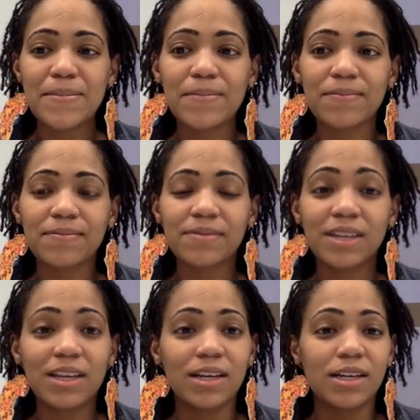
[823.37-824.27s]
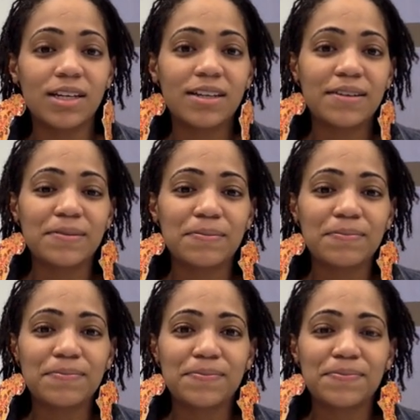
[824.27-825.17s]

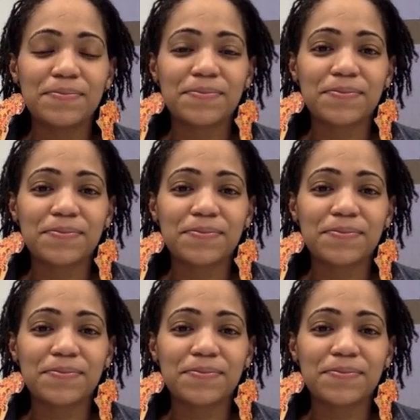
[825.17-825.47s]
(no one is talking)